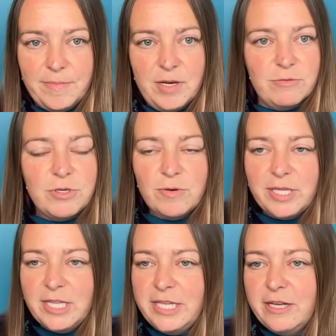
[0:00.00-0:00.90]
you know,
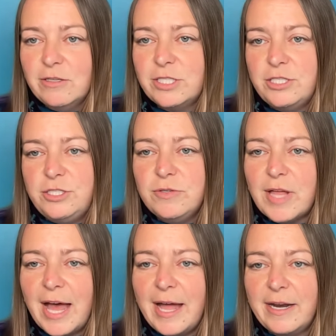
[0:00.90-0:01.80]
totally legal to do
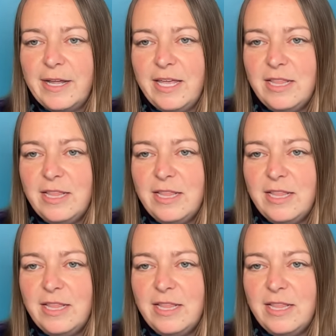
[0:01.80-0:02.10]
that.